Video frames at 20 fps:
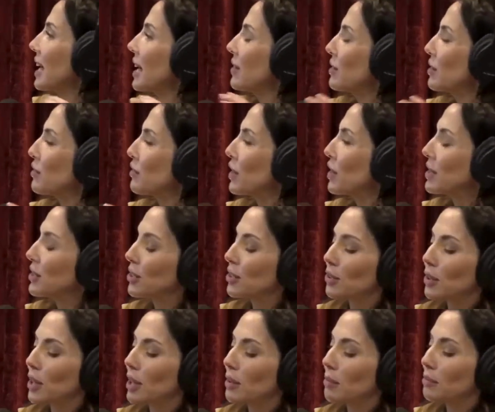I have a friend
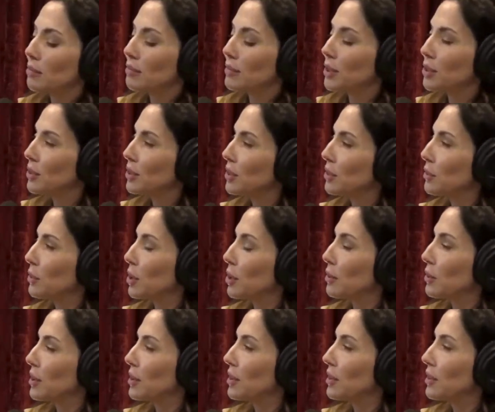who um, used to
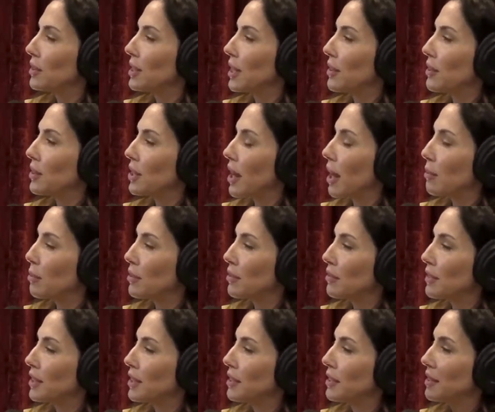work with David
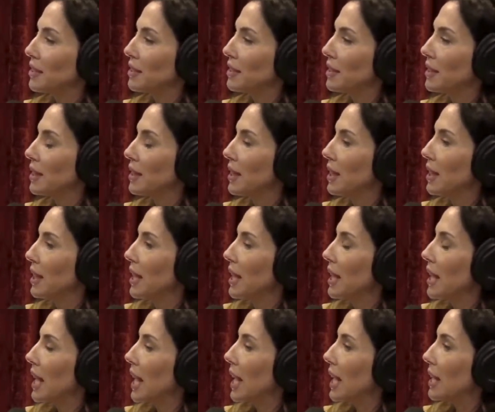Copperfield
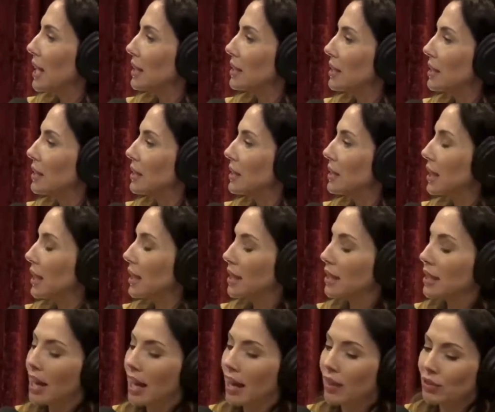and
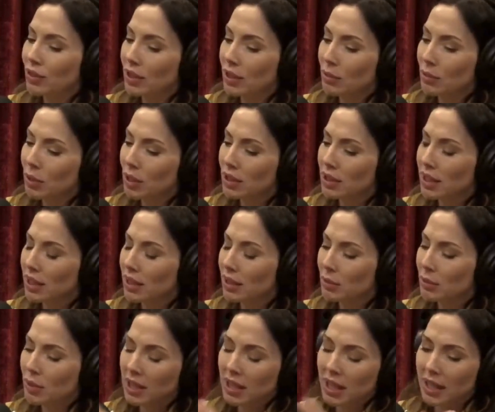said after they worked
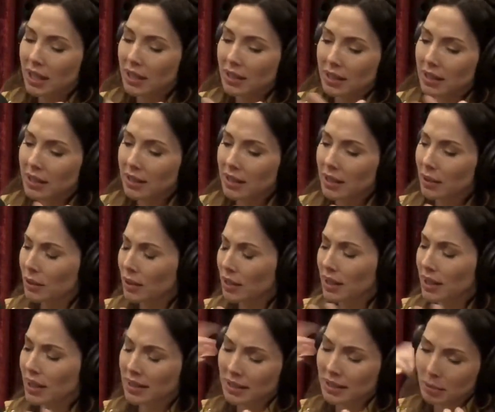together one night, they were
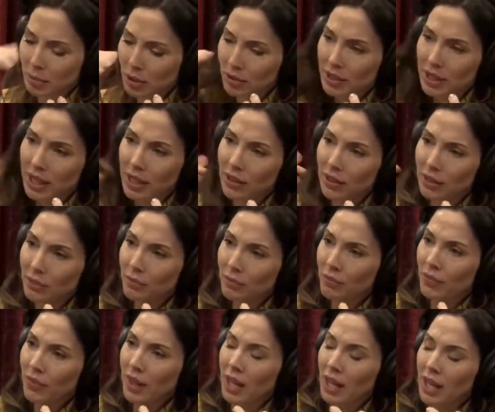in like some hotel,
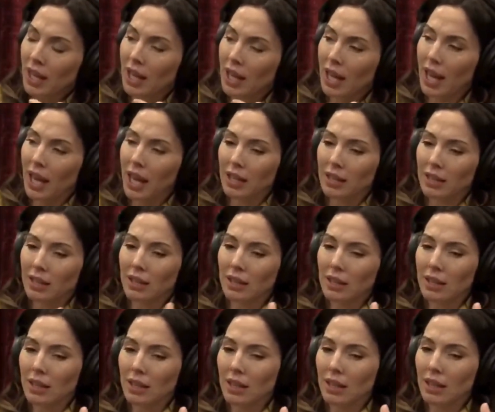and
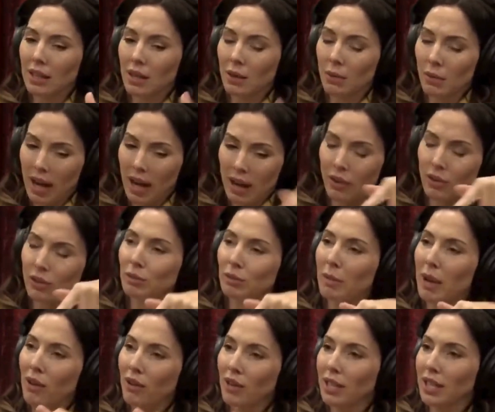he went out on his
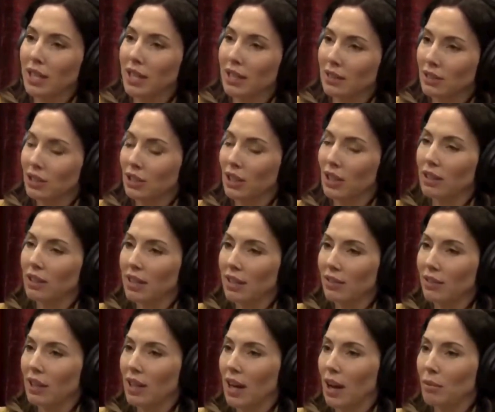balcony and saw
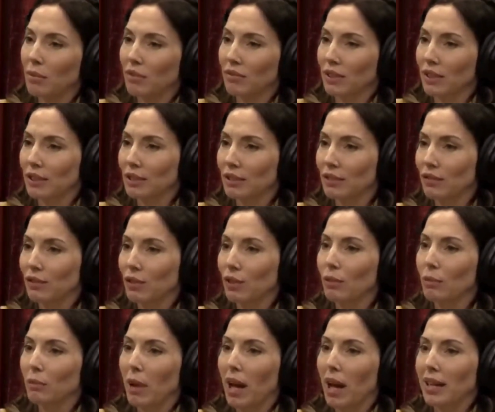David Copperfield's
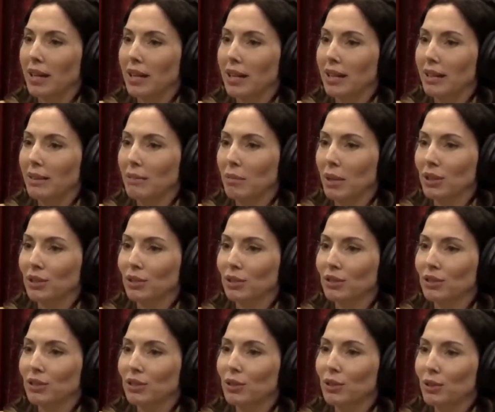full body
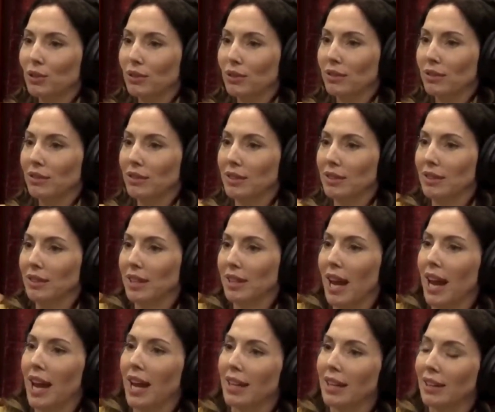muscle suit
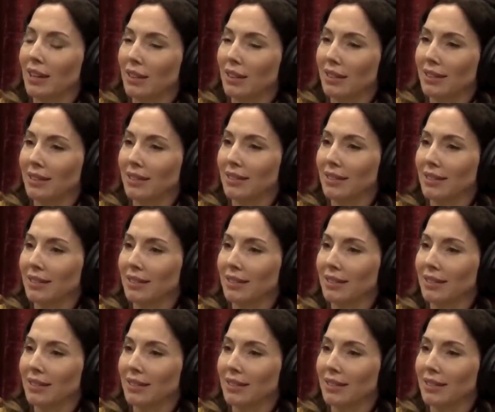hanging